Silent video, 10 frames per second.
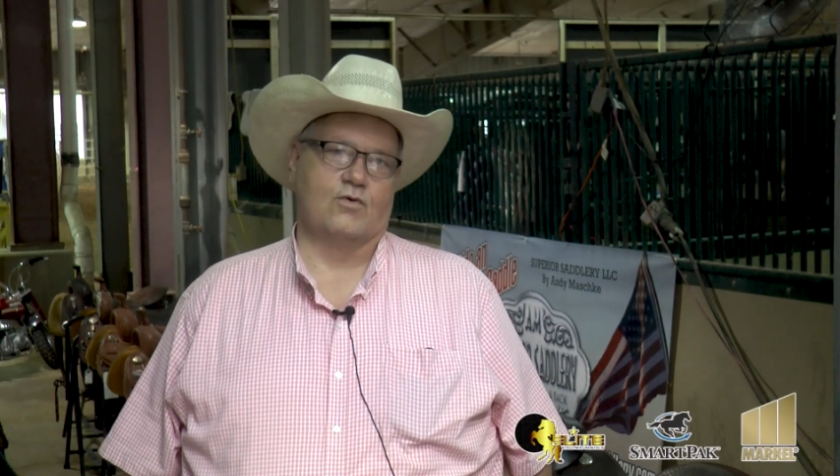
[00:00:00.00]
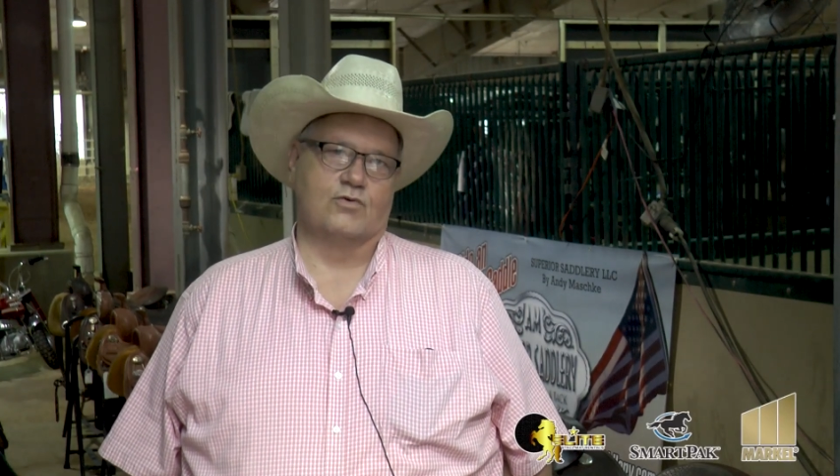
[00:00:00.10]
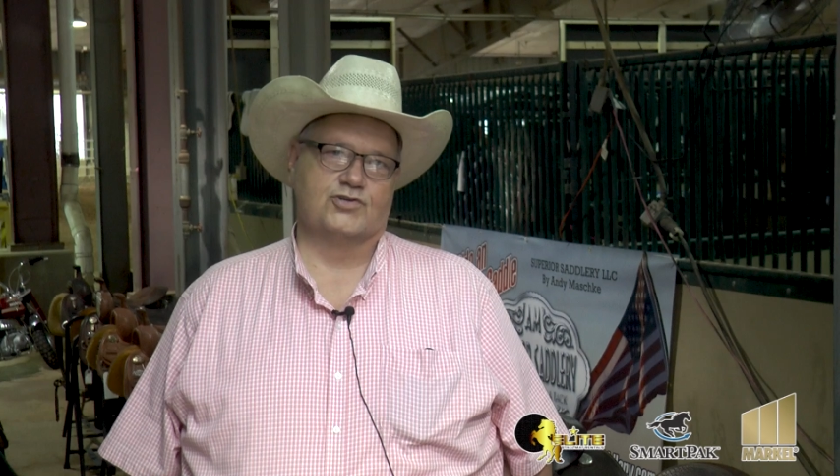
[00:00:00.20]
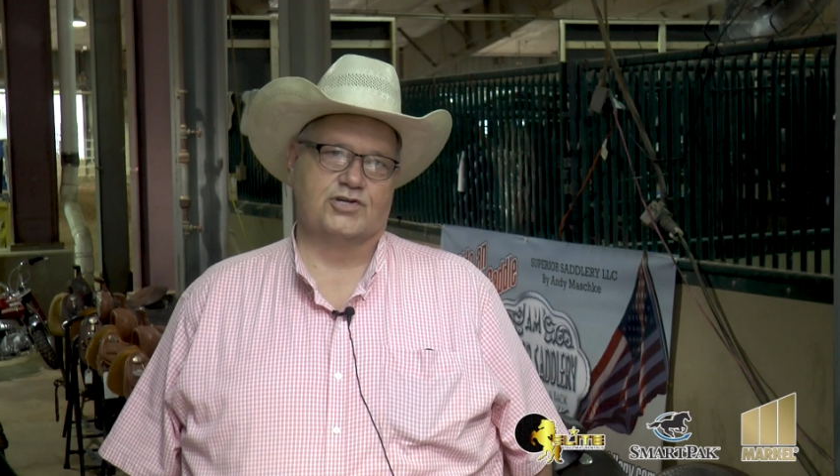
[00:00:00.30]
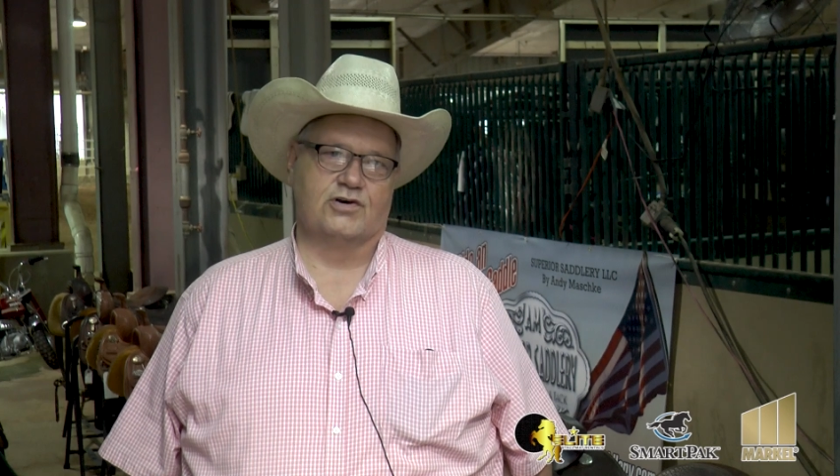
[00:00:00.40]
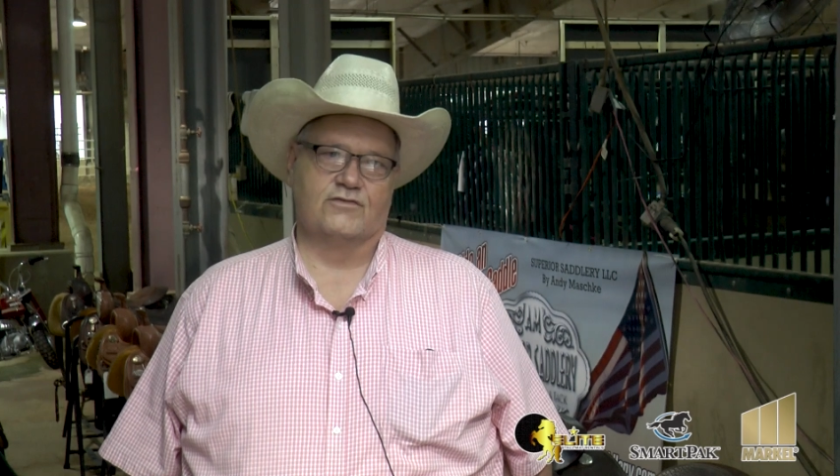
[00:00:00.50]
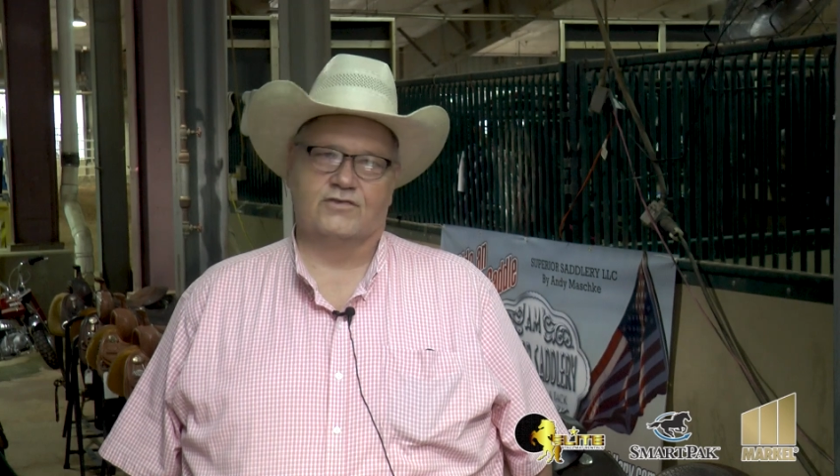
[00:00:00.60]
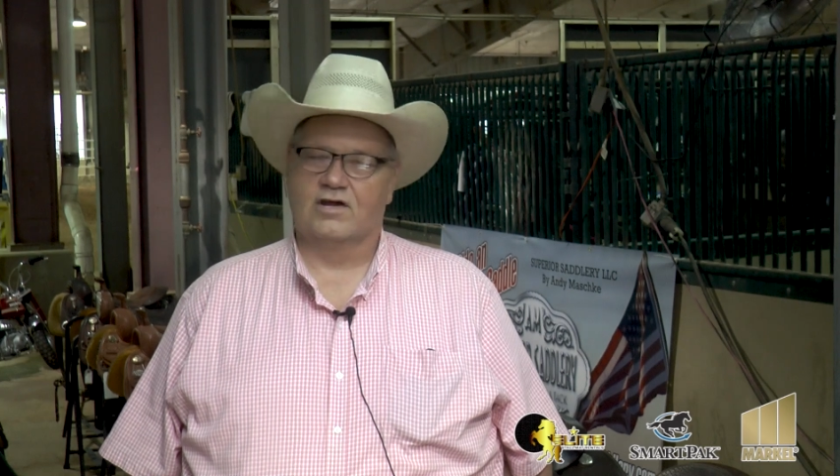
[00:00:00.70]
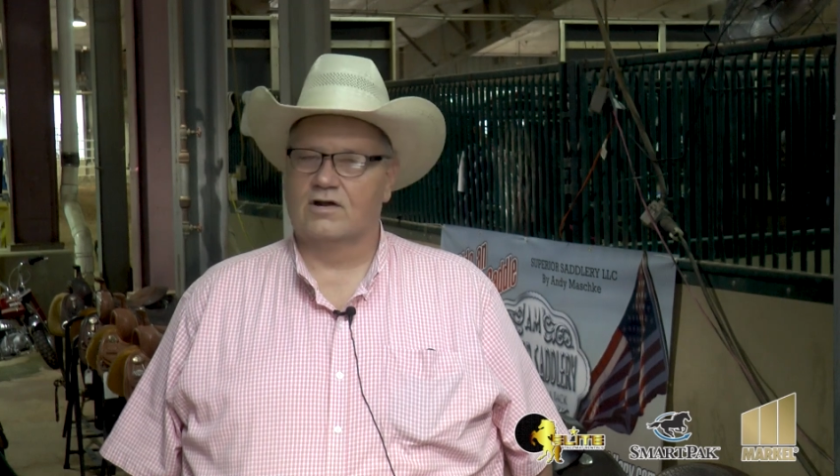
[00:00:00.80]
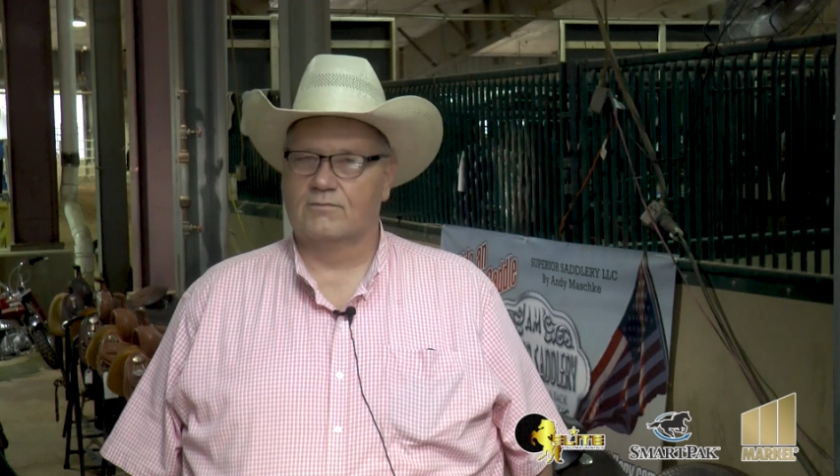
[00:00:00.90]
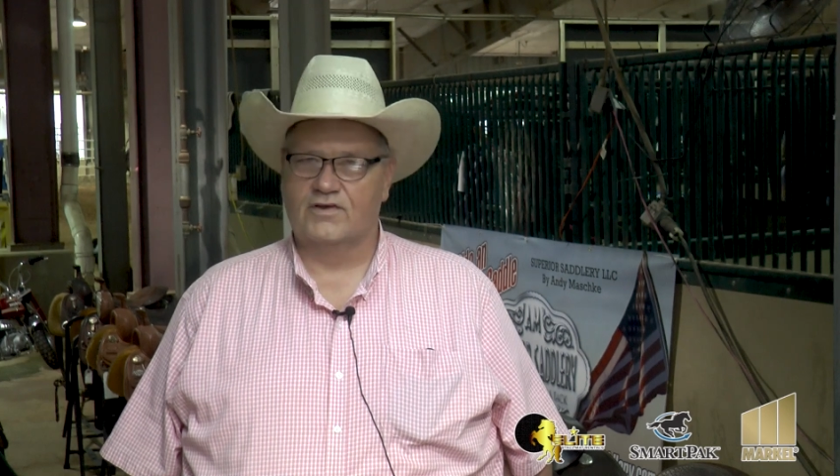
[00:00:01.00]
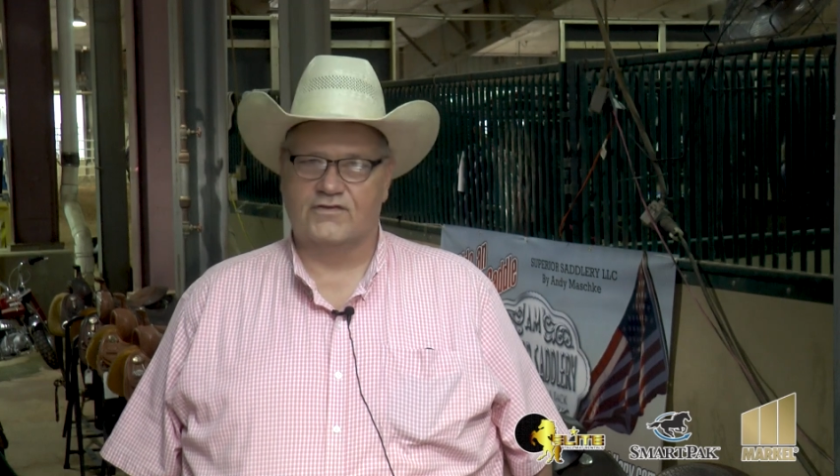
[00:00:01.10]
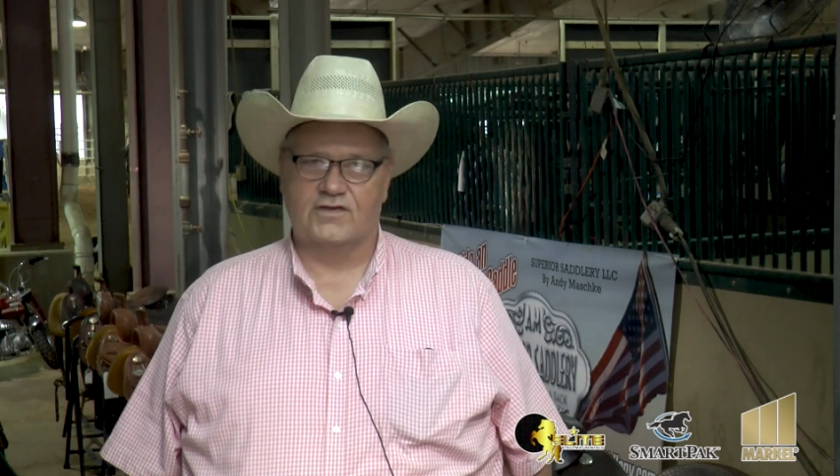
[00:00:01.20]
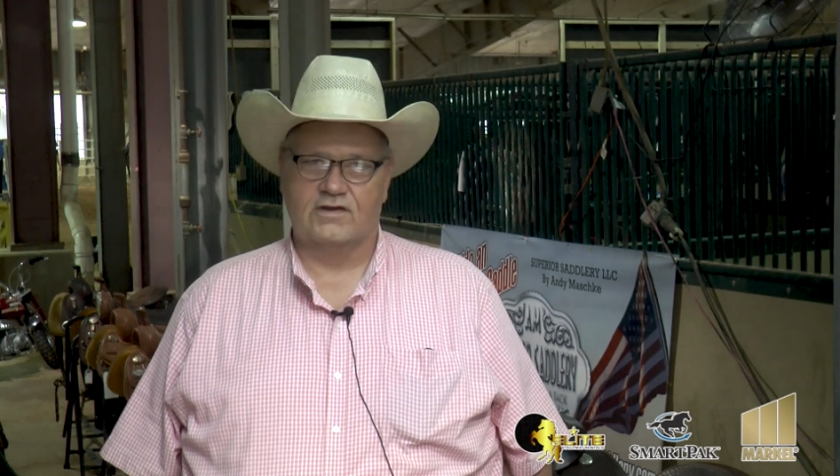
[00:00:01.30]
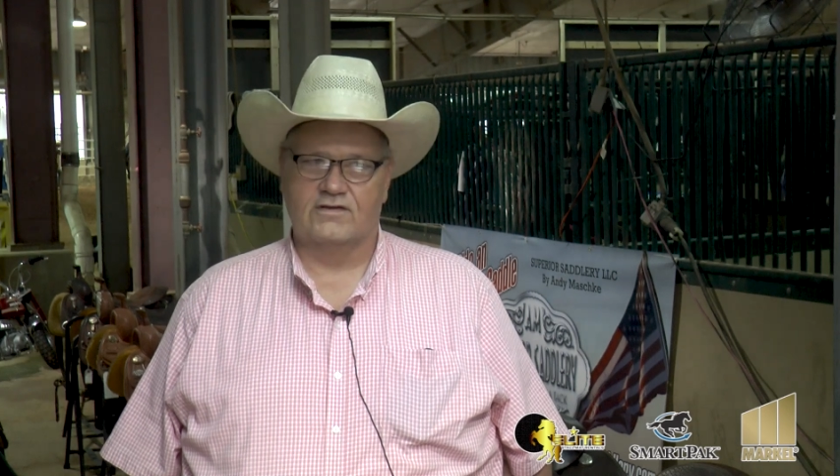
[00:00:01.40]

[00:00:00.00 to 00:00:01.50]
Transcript: horse shows. The NRBC